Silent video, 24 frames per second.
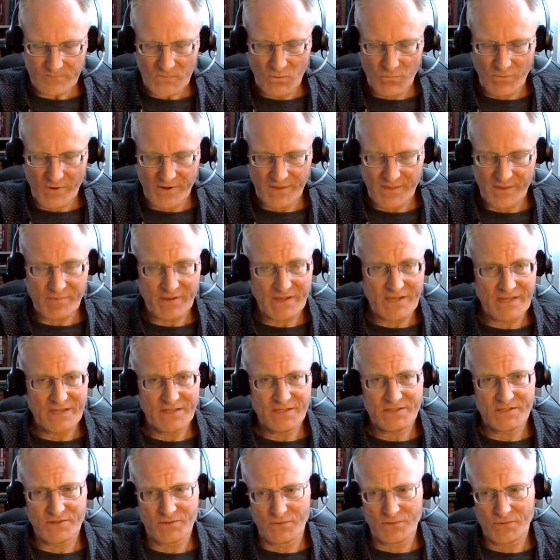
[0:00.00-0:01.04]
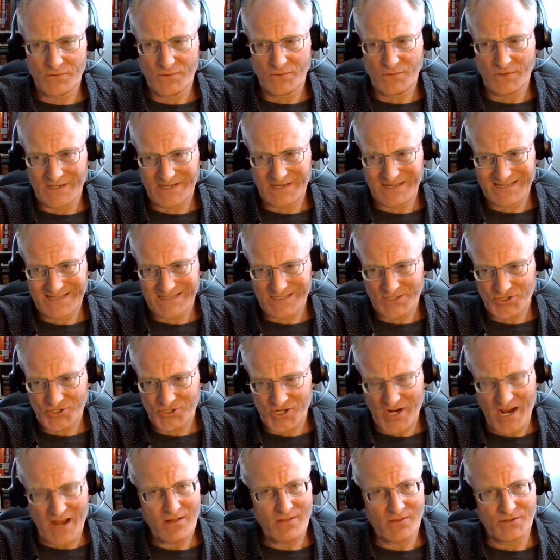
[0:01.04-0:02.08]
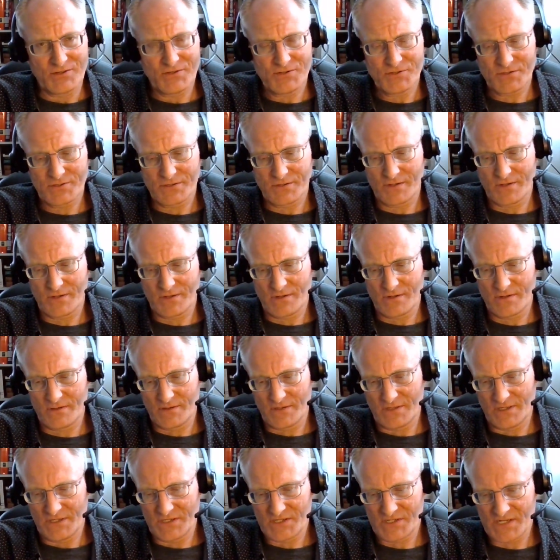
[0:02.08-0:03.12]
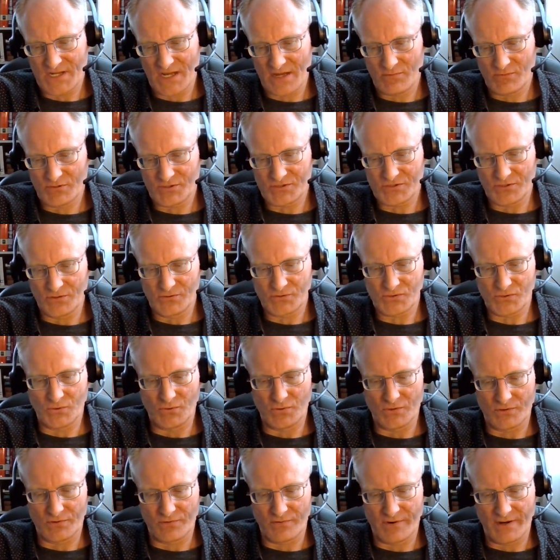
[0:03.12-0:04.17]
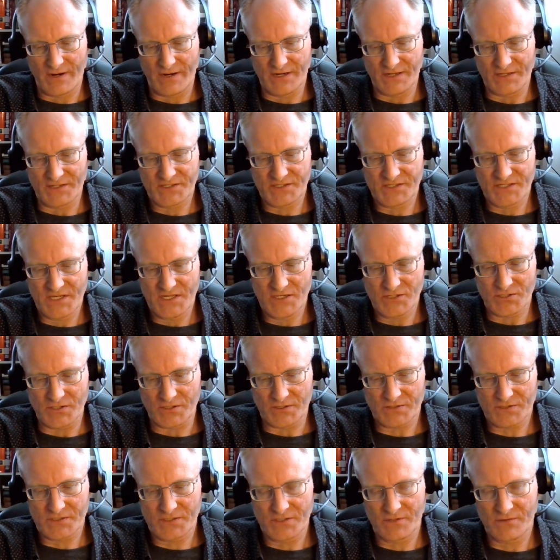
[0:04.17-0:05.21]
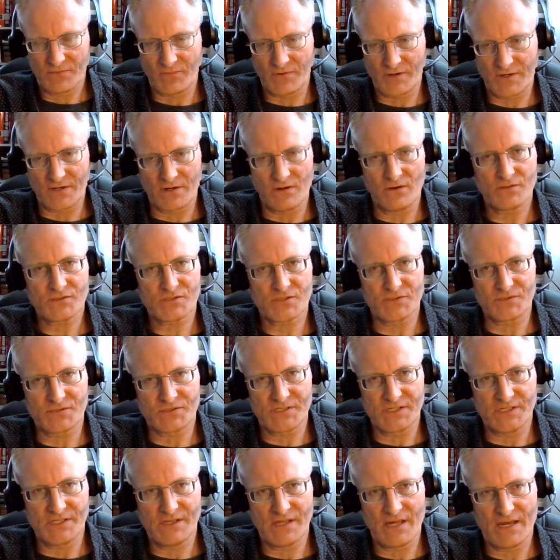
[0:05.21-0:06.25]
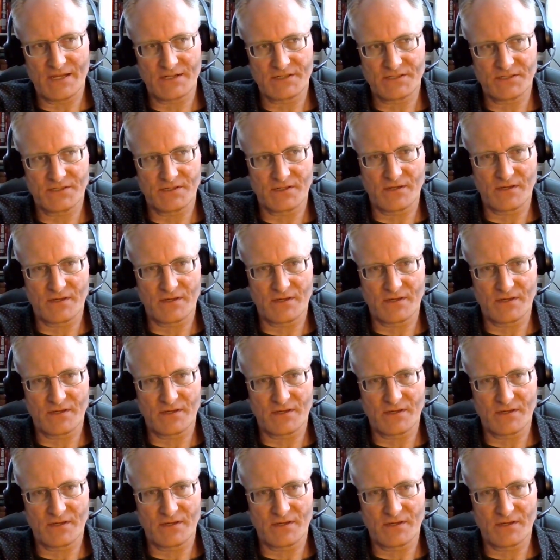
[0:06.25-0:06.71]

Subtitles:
where they begin to challenge the established social order and its teachings. We can also see that